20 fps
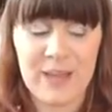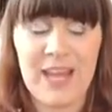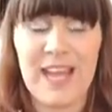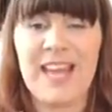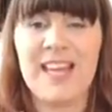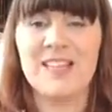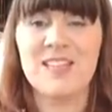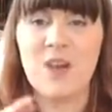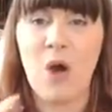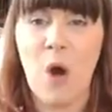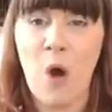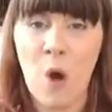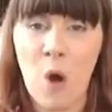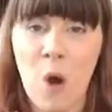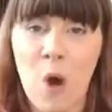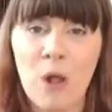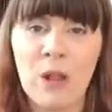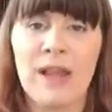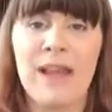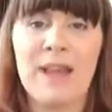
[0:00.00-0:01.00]
It's
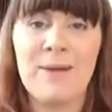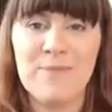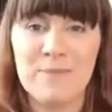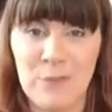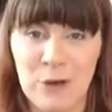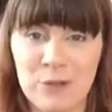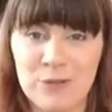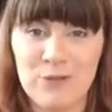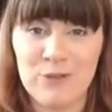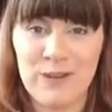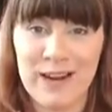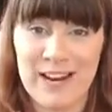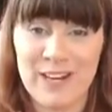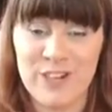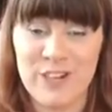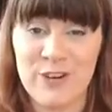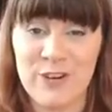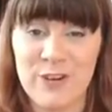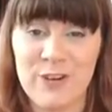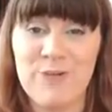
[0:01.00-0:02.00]
all in
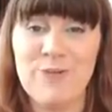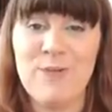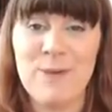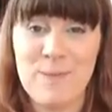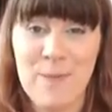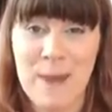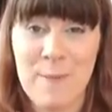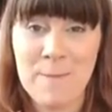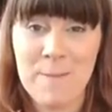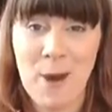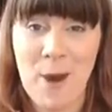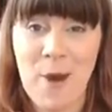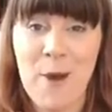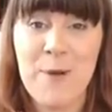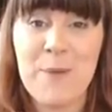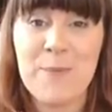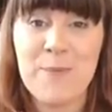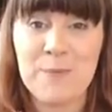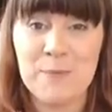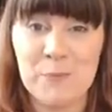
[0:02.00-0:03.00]
moderation. Remember,
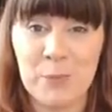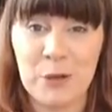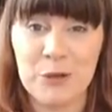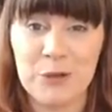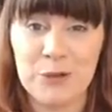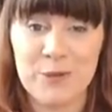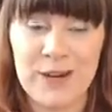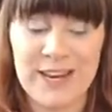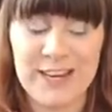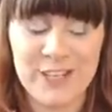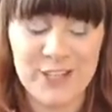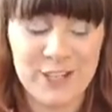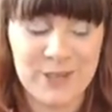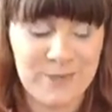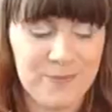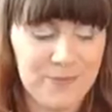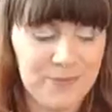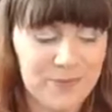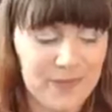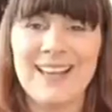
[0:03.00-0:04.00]

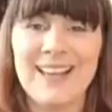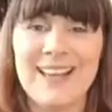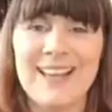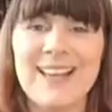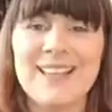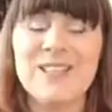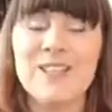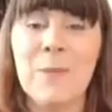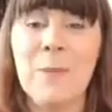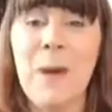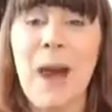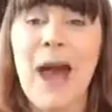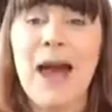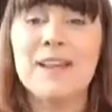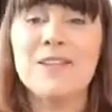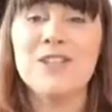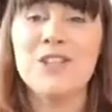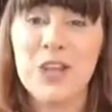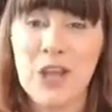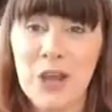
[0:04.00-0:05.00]
moderation. So
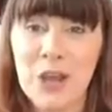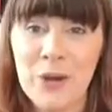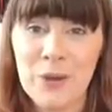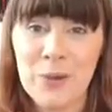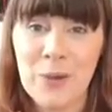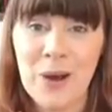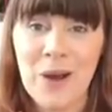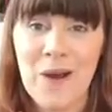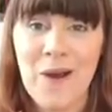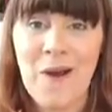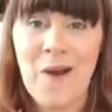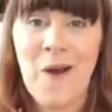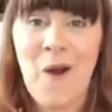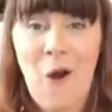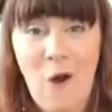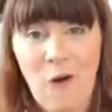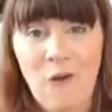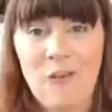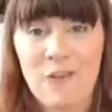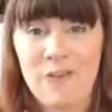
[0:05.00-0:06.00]
part 2
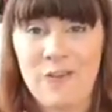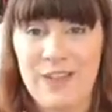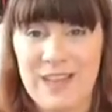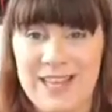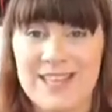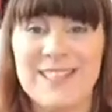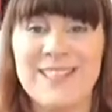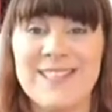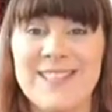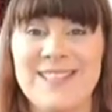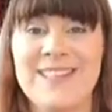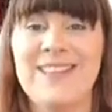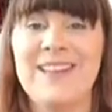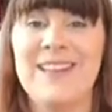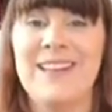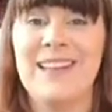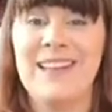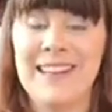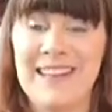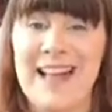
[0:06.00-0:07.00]
of this
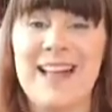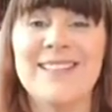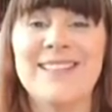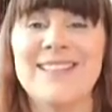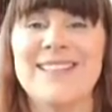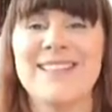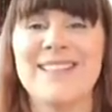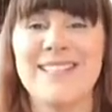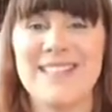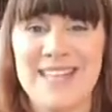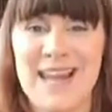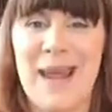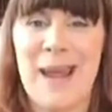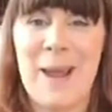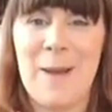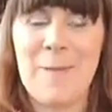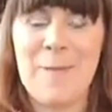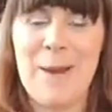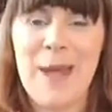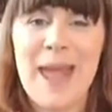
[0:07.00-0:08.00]
last
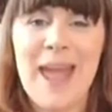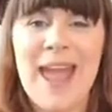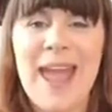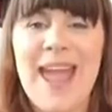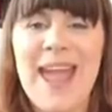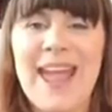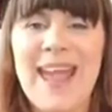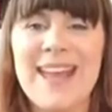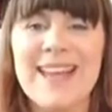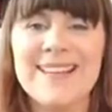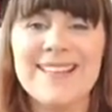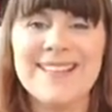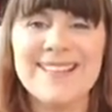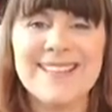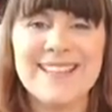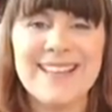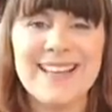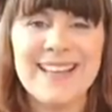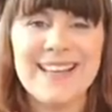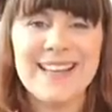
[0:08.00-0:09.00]
tip
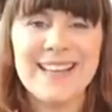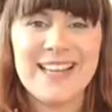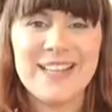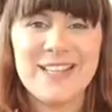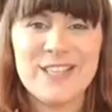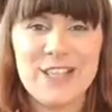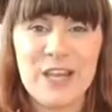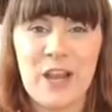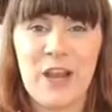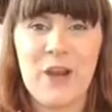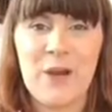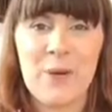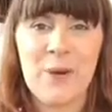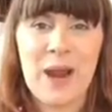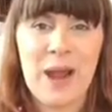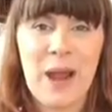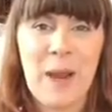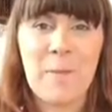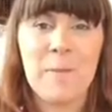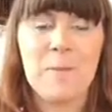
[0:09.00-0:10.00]
is to
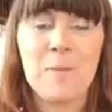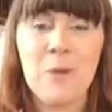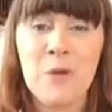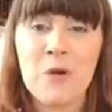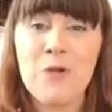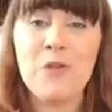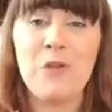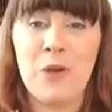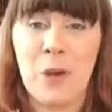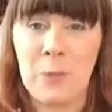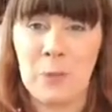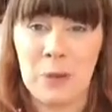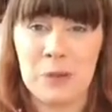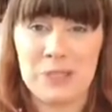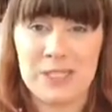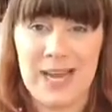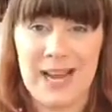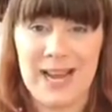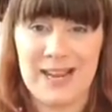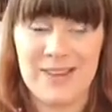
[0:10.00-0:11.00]
move your
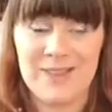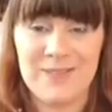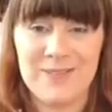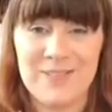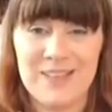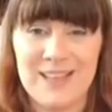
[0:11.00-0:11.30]
body.